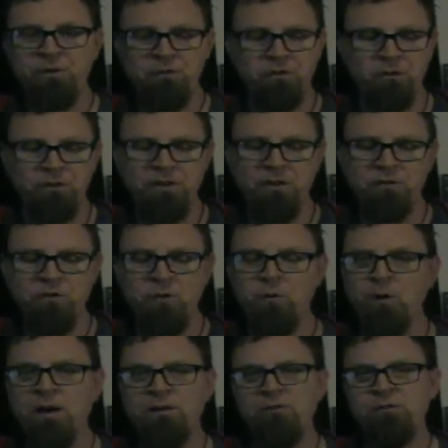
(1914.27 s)
so dig two
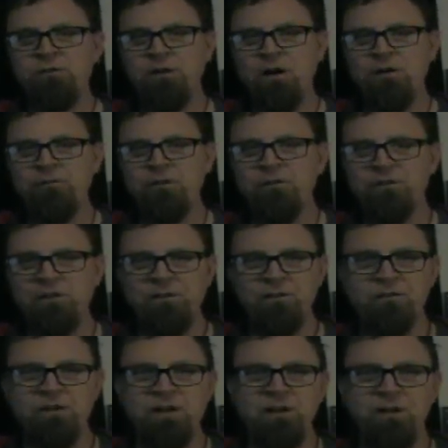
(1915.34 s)
graves, obviously
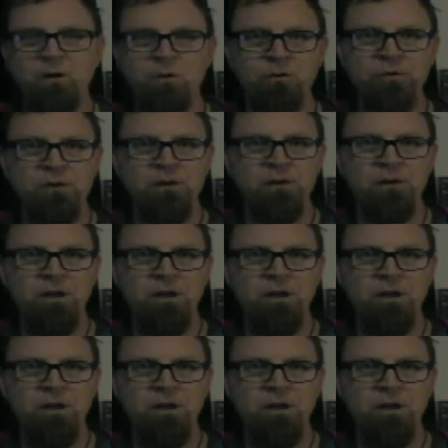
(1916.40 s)
the saying goes,